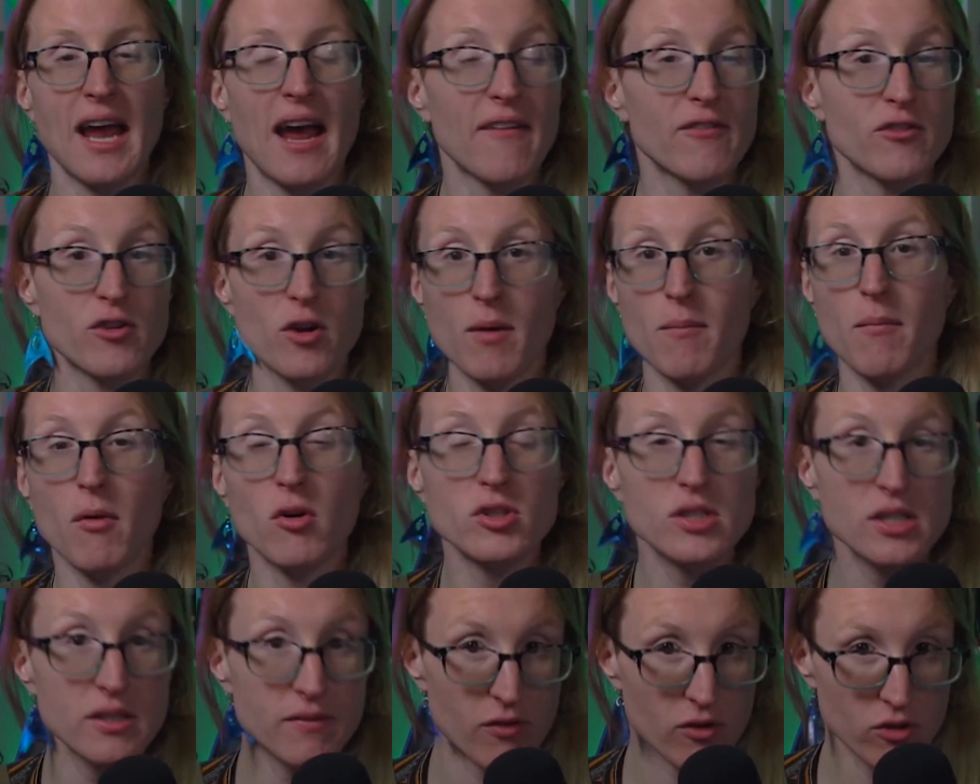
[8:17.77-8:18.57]
after a
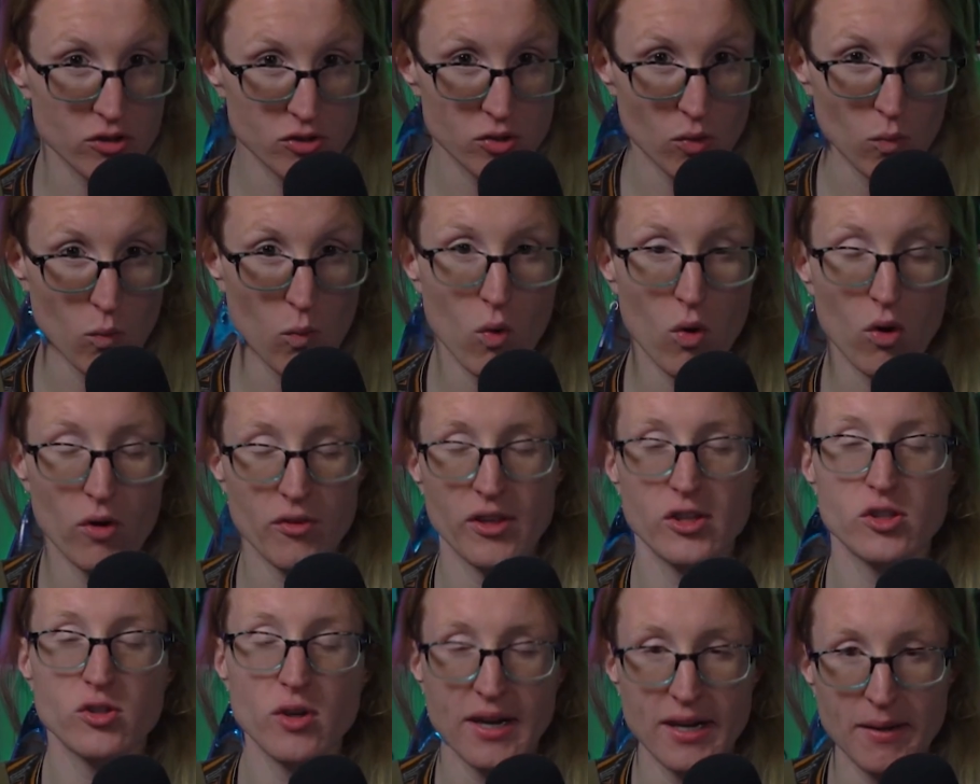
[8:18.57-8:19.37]
multiversal war,
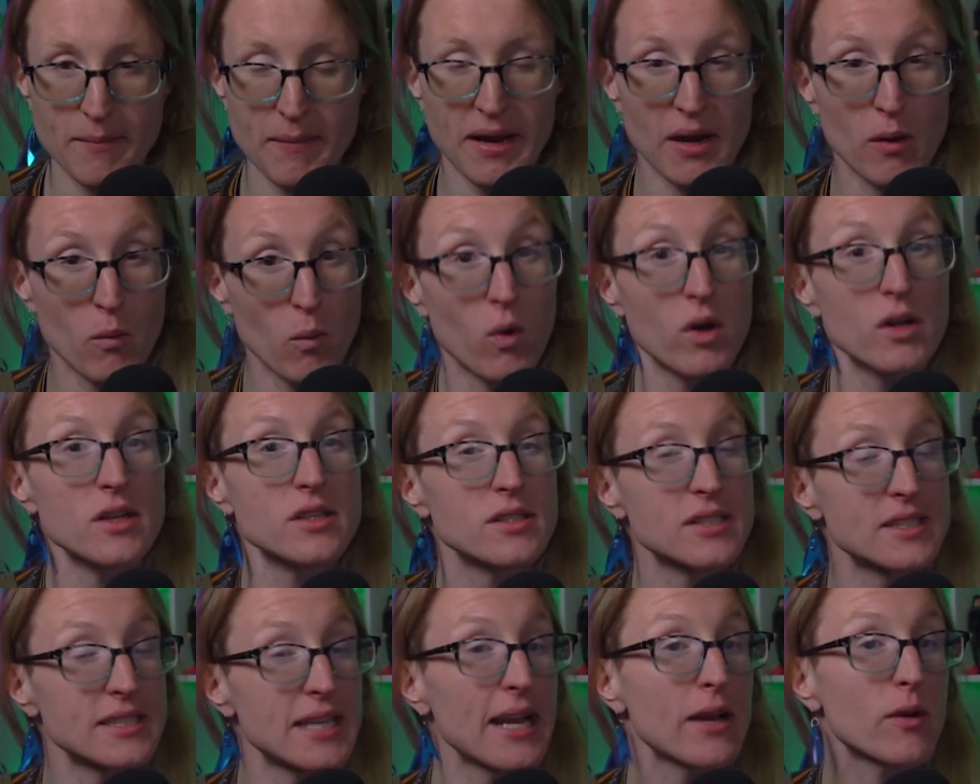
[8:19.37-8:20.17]
they tried to make one
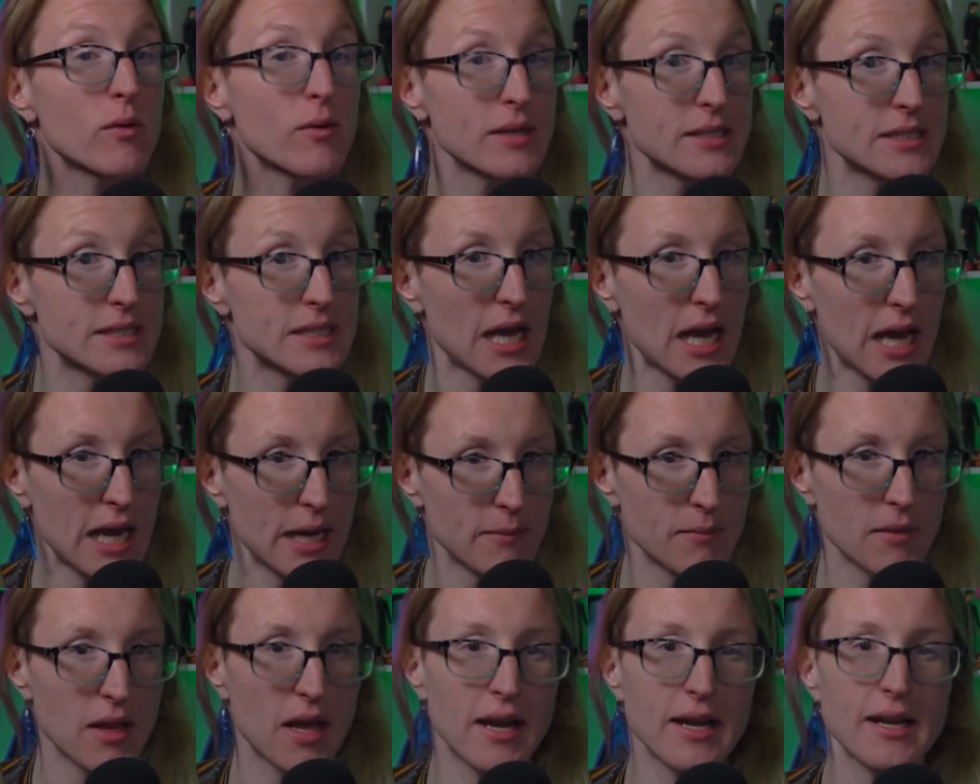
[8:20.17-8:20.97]
sacred
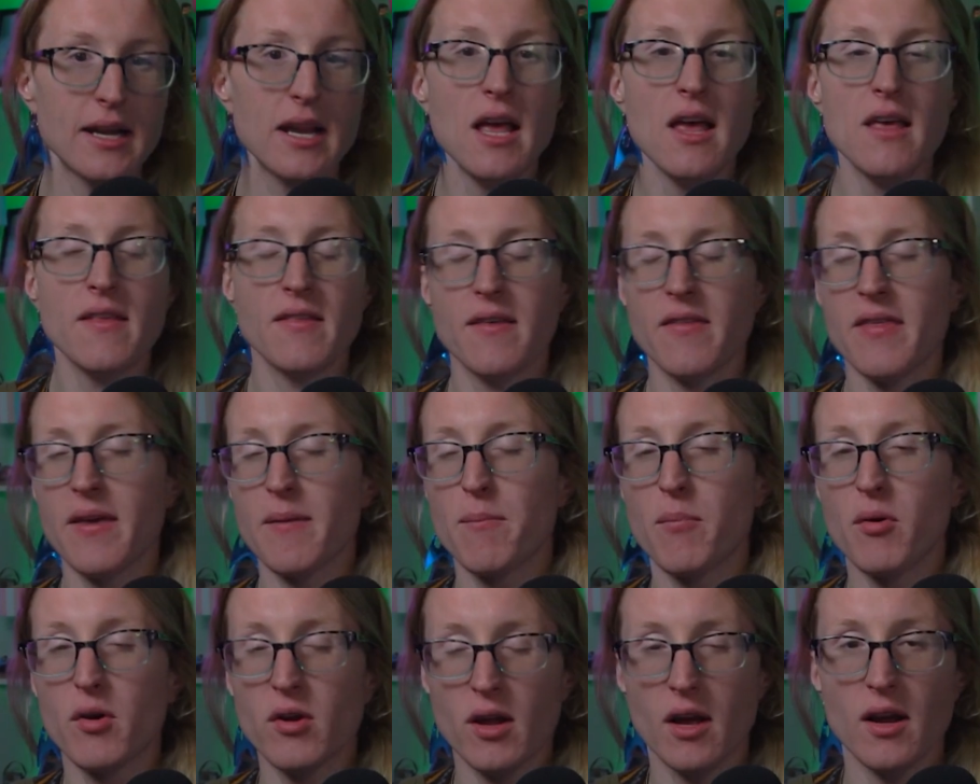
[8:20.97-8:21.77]
timeline that they
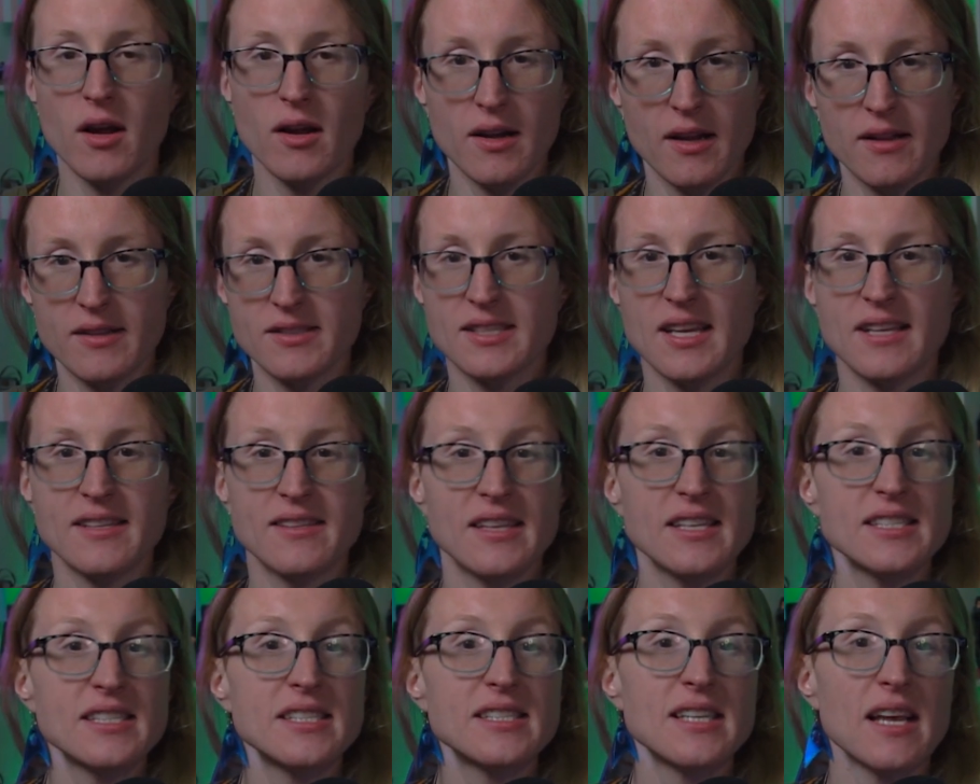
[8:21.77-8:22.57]
put on and said,
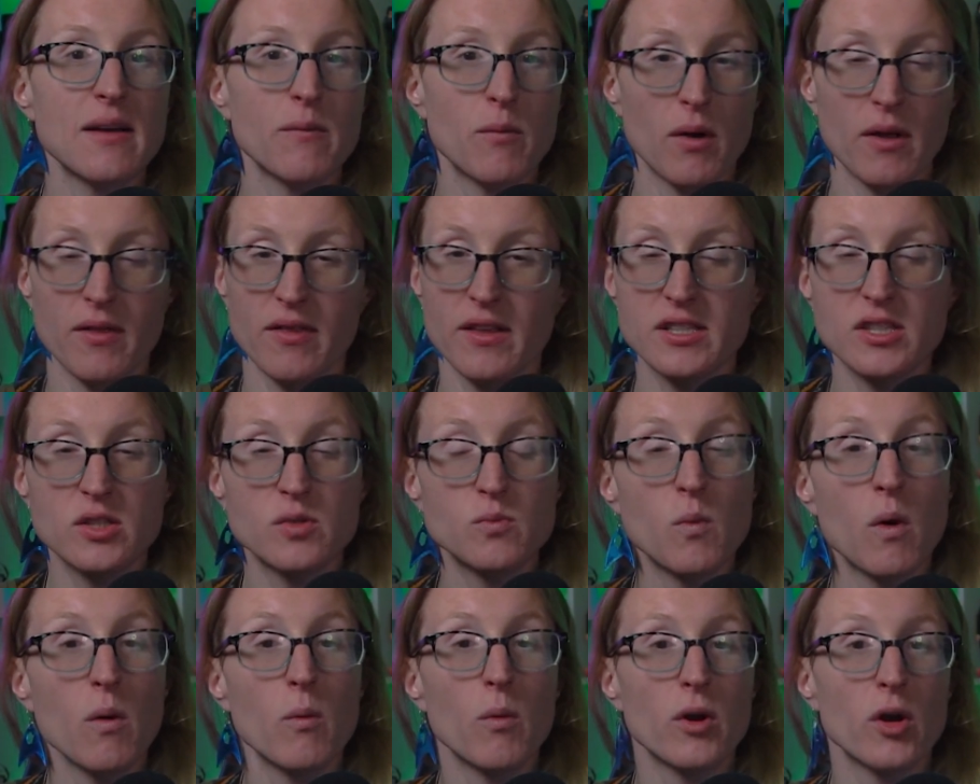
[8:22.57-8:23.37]
this is
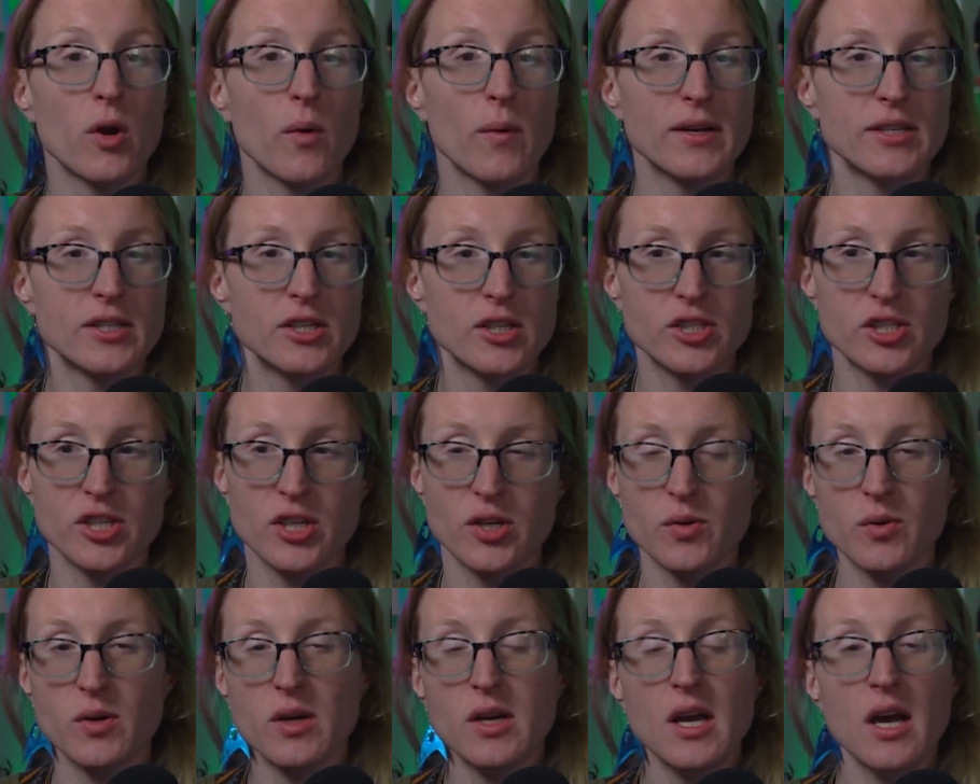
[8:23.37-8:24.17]
what we're going to
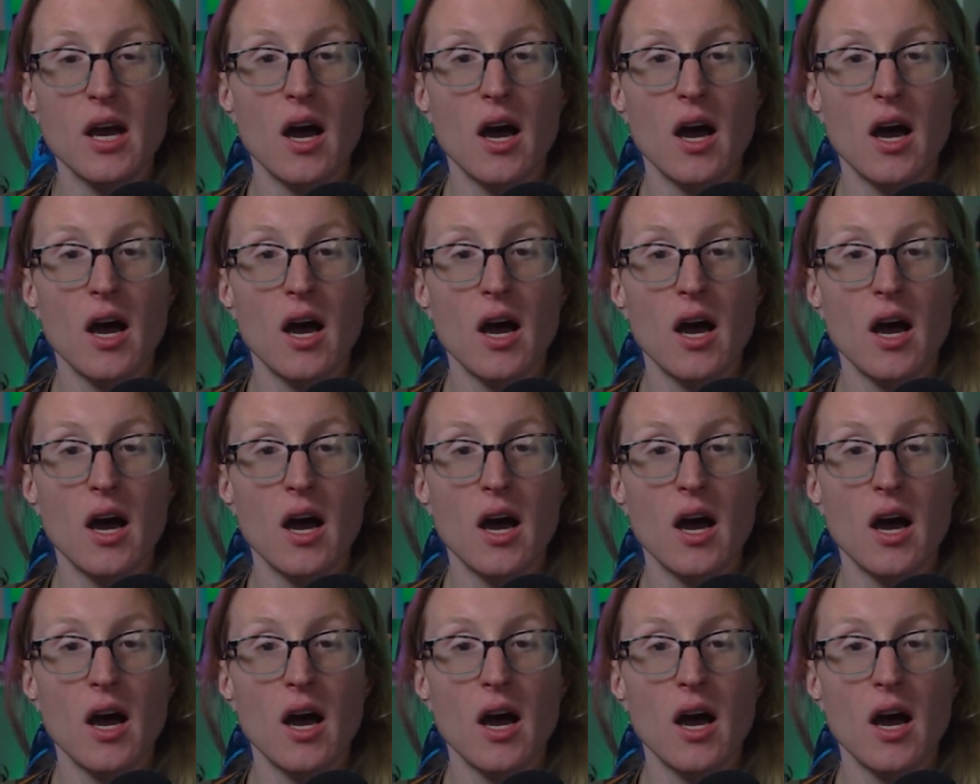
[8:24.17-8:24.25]
do.